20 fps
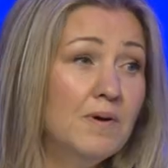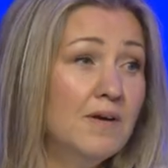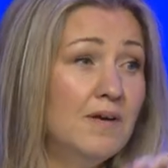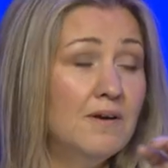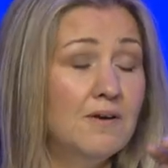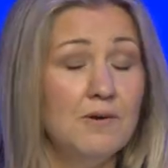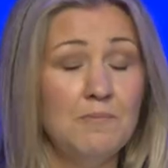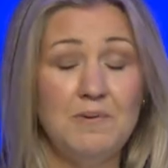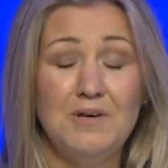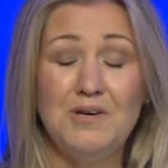It
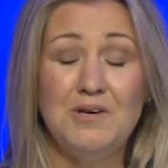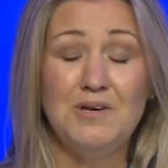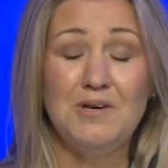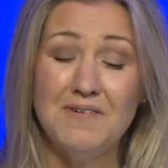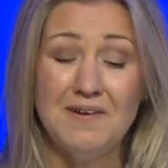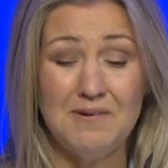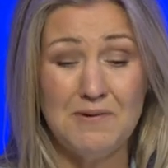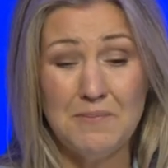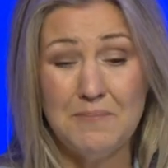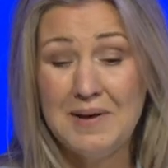could be you
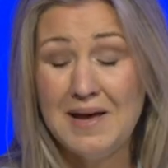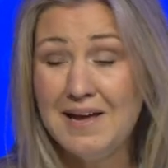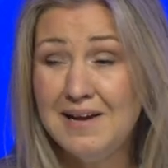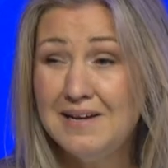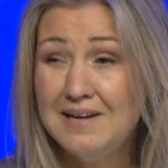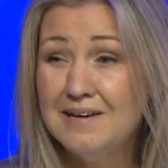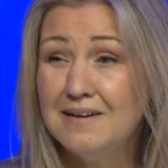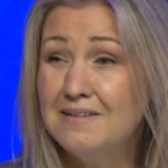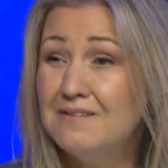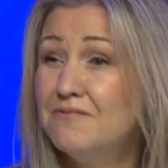found a
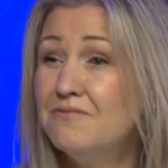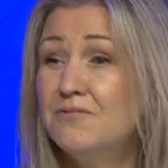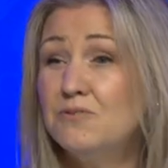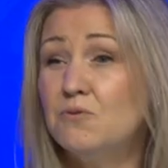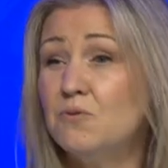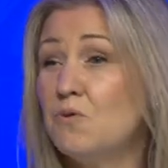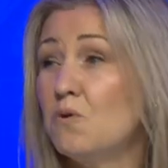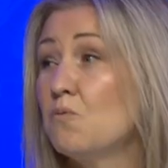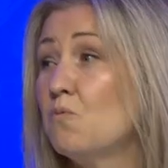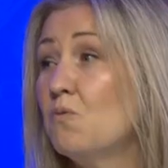penny on the
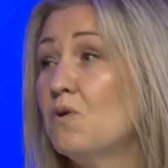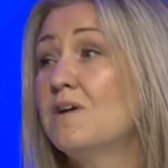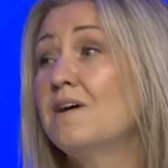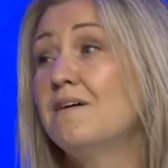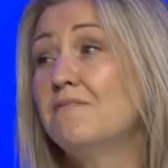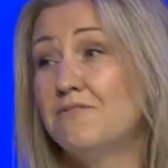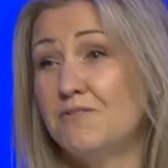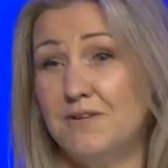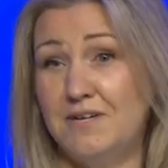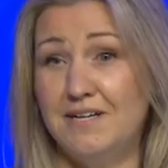floor,
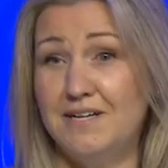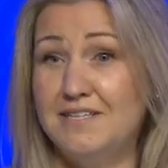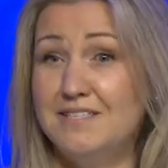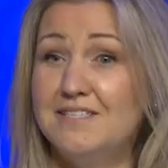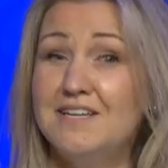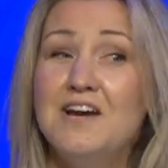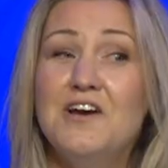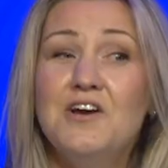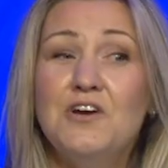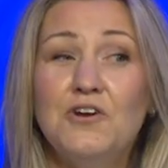whatever it is.
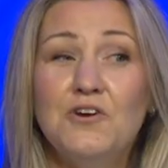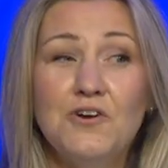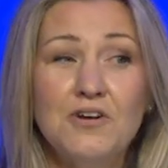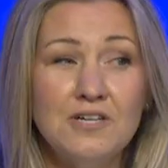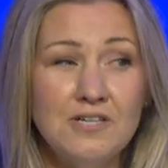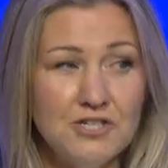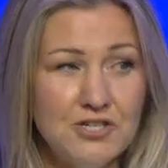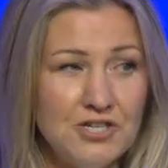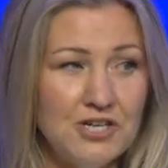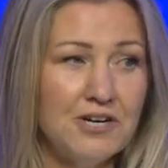You're going
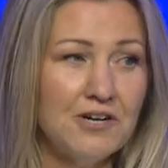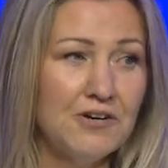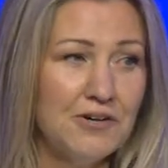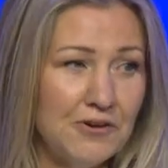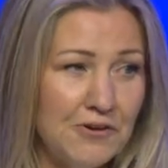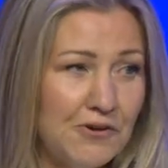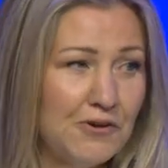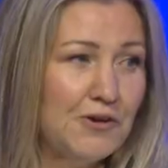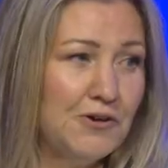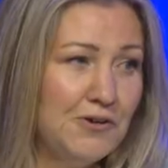to share your
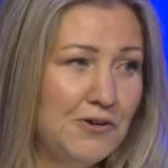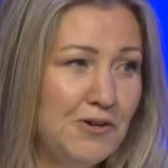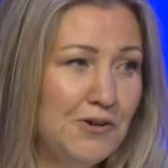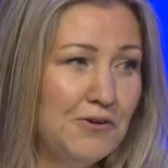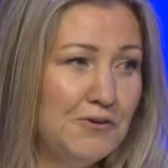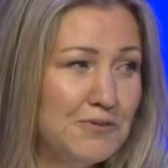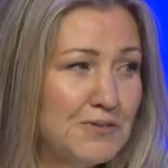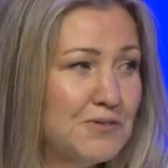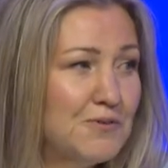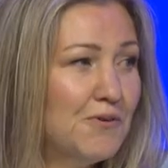good
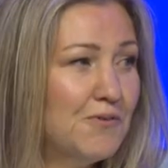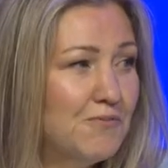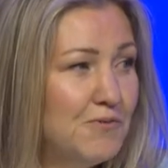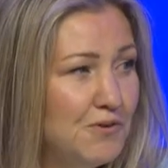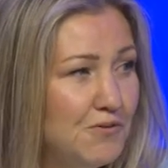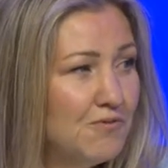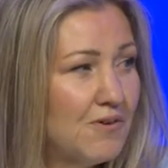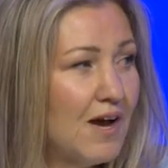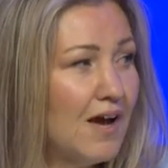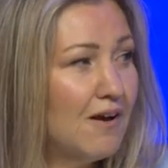news. So if
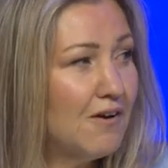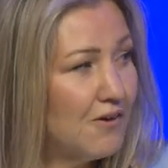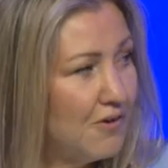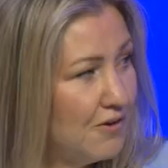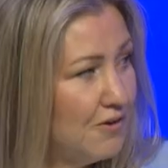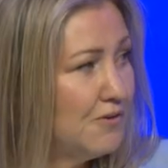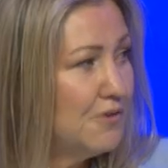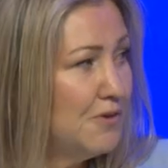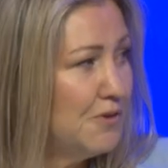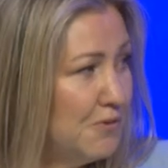you've got
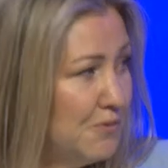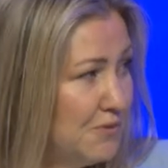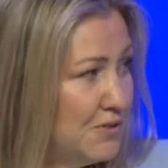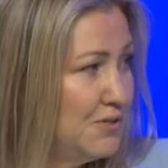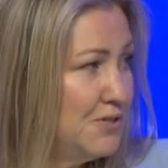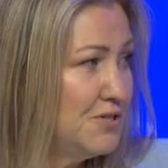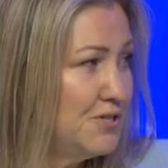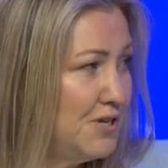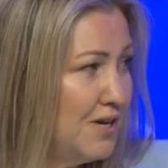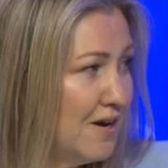good news to
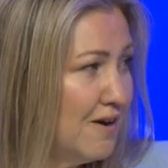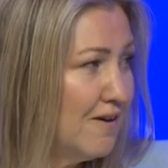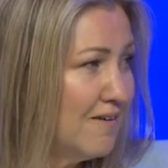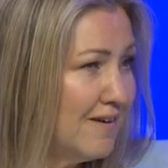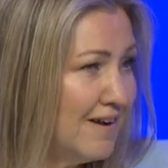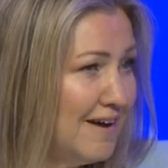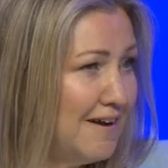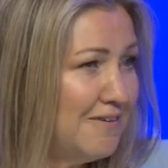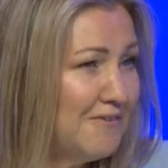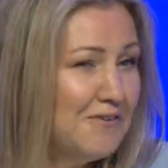share
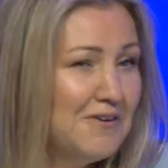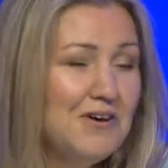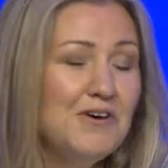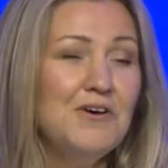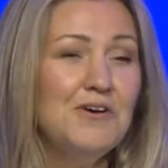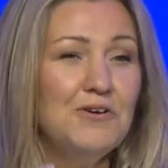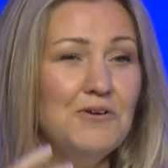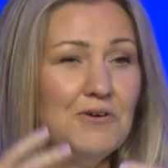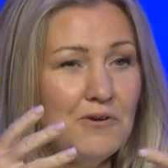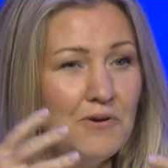now,
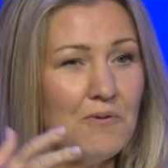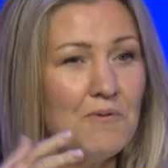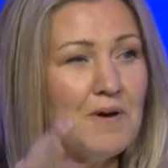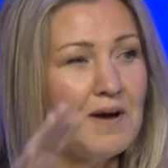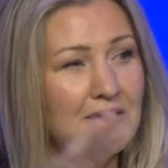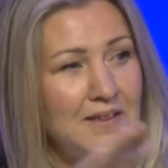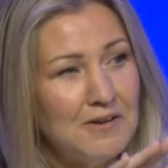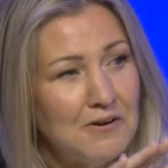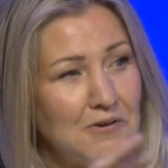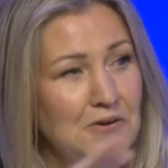you go
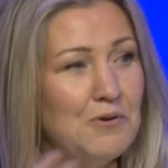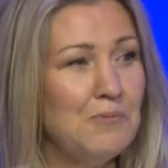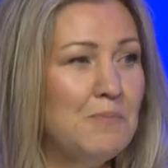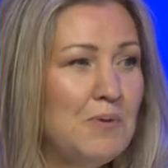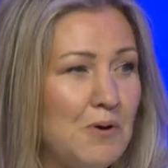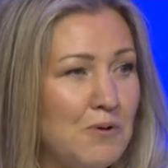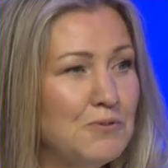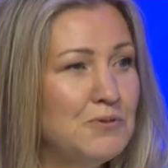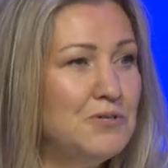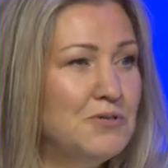on there and you
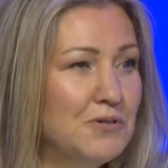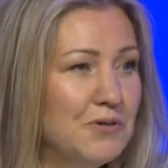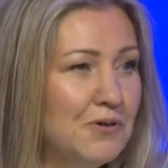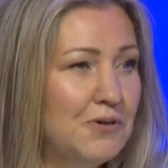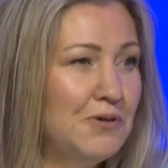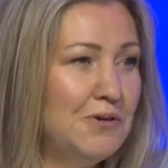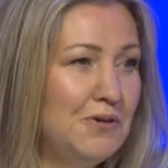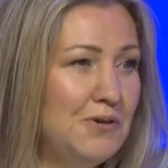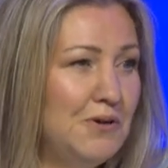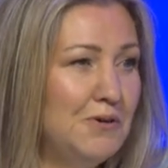post your
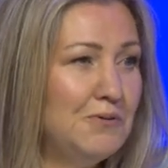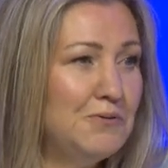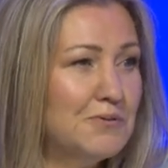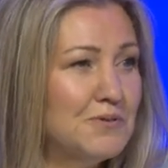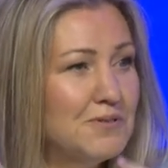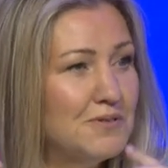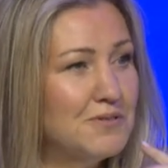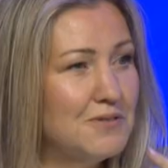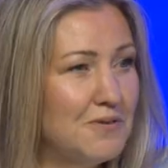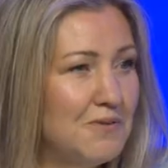good news
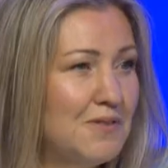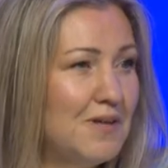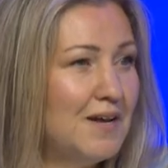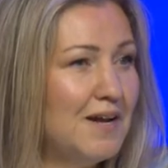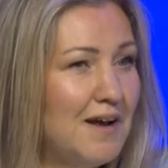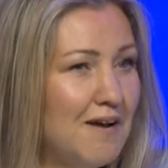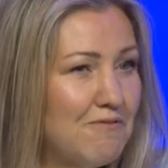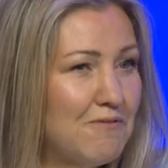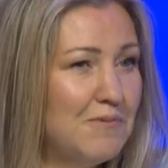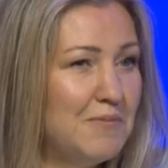so that
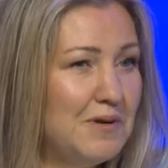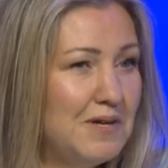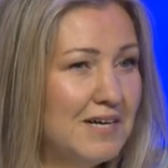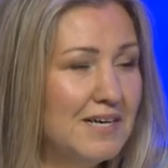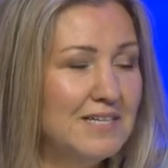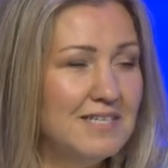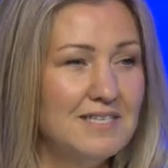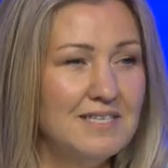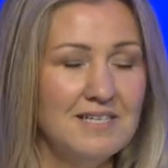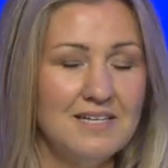everybody
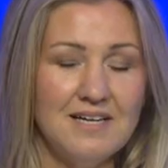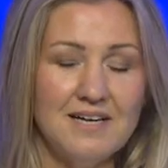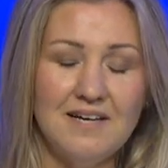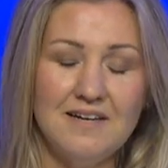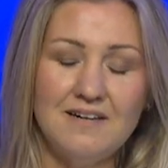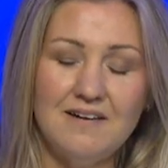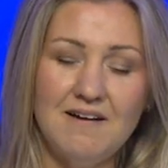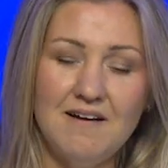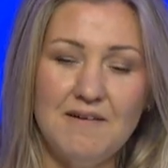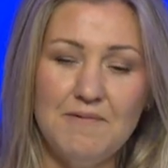can see it.
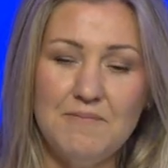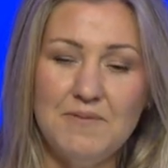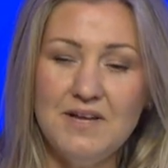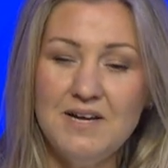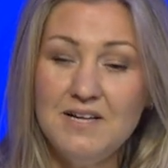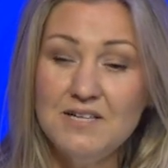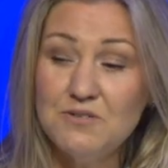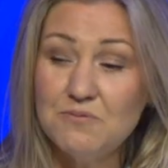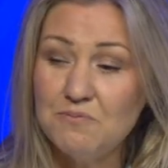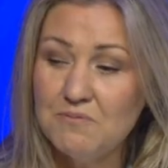And
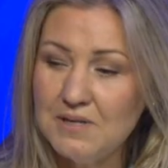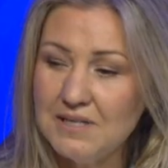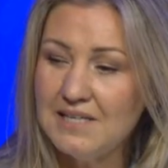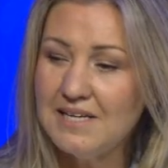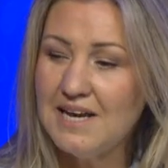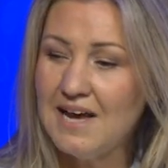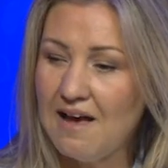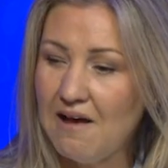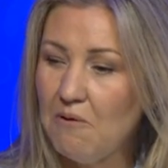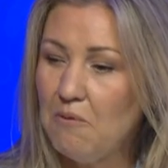it's really
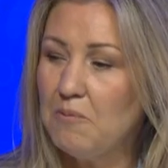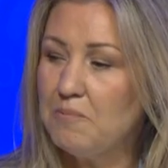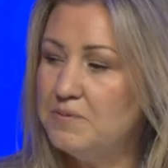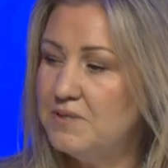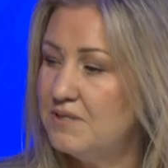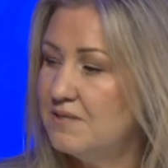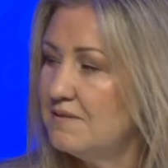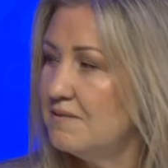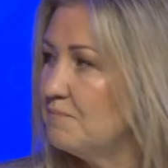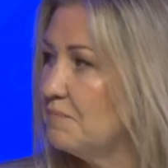
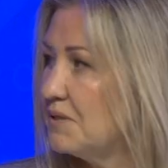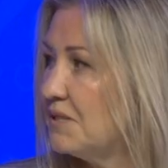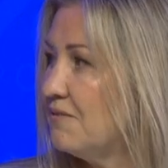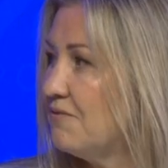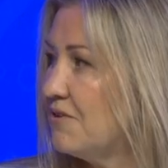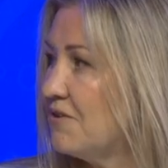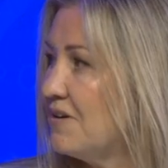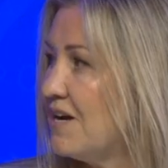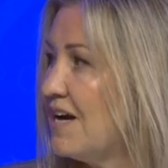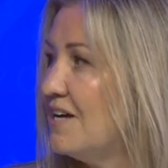helped, believe
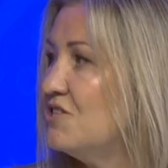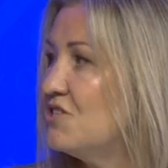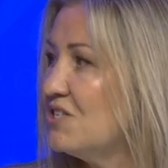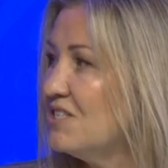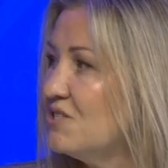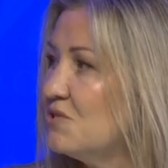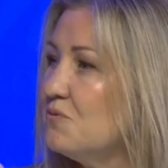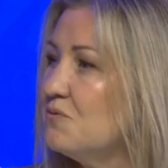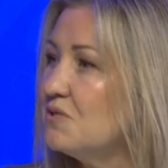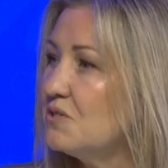it or not,
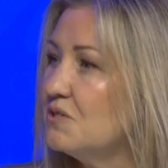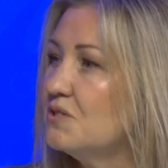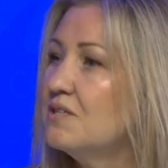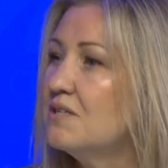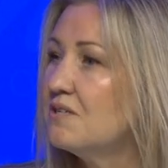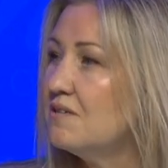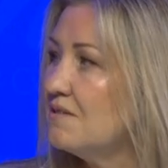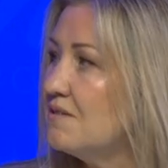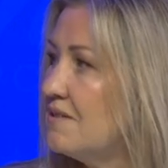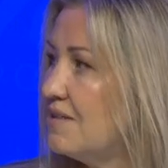just those
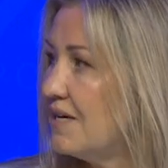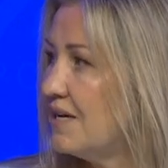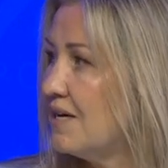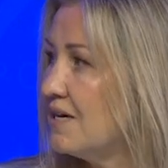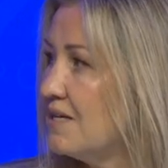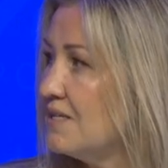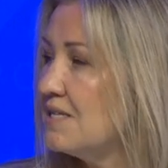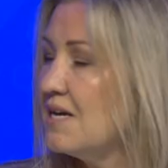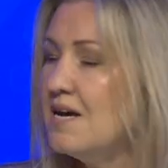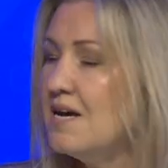little things.